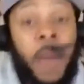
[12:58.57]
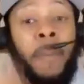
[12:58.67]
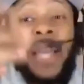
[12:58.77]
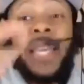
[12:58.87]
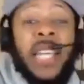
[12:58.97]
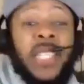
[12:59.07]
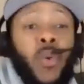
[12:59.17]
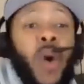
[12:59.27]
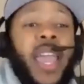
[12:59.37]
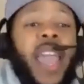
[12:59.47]
But guess
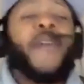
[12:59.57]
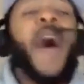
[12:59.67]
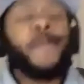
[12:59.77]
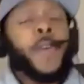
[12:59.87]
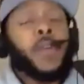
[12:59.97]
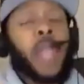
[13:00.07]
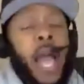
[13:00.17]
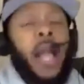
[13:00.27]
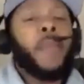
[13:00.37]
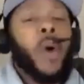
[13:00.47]
what? If I feel
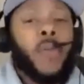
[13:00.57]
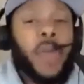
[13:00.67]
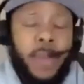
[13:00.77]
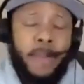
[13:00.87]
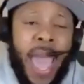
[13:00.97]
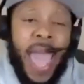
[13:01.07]
like I'm going to get my